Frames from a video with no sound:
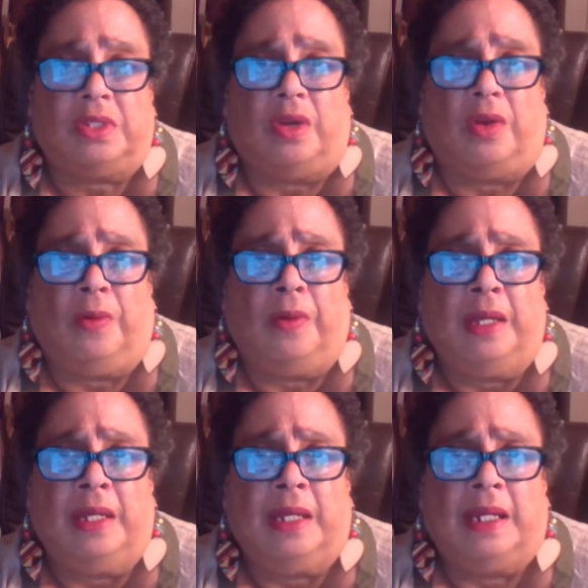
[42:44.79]
So
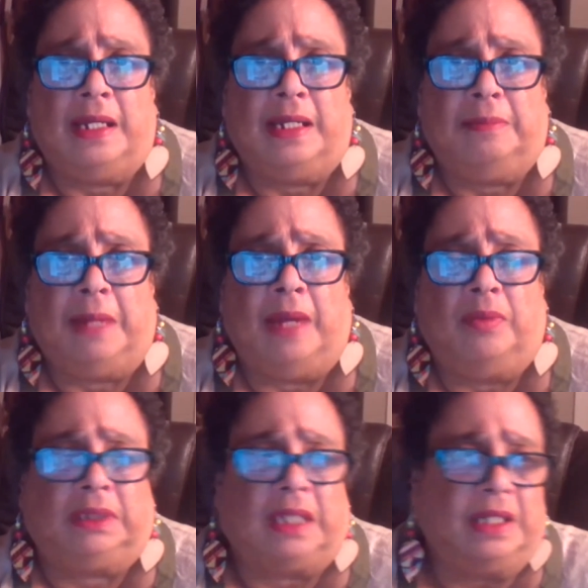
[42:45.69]
I
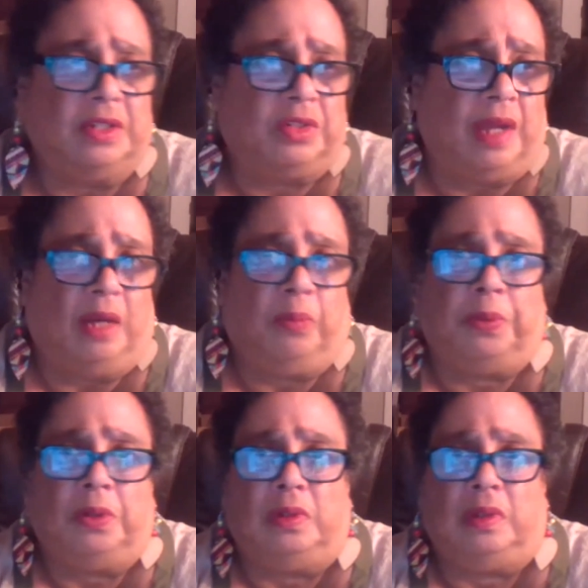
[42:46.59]
was going to try to
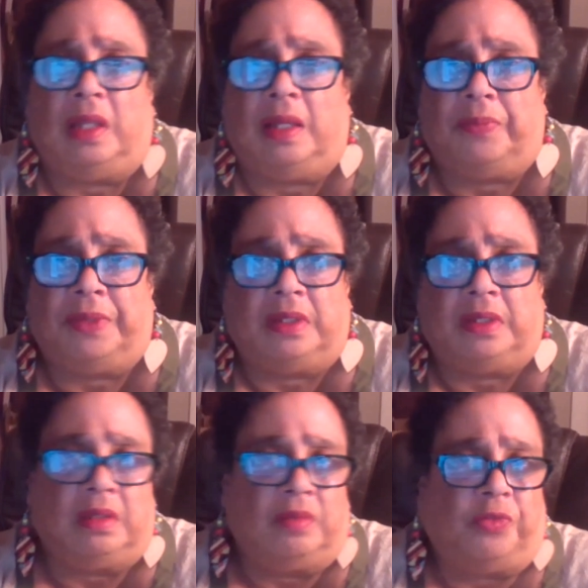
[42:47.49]
pull up
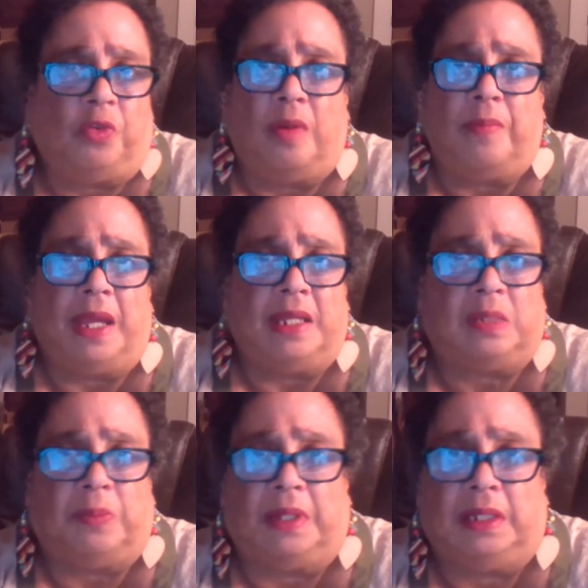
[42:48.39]
the
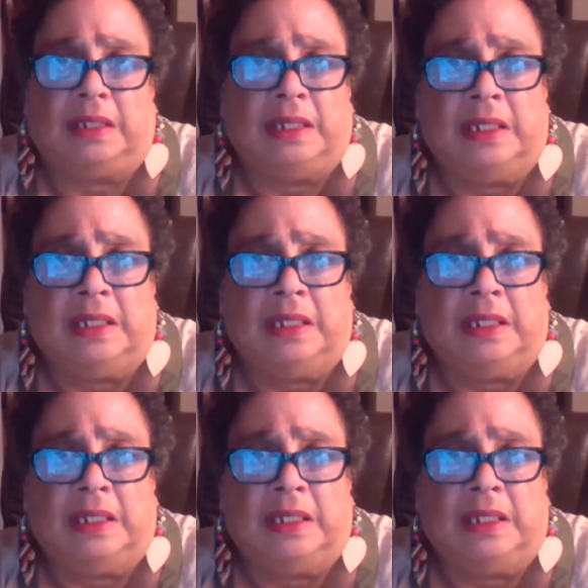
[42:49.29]
formats, but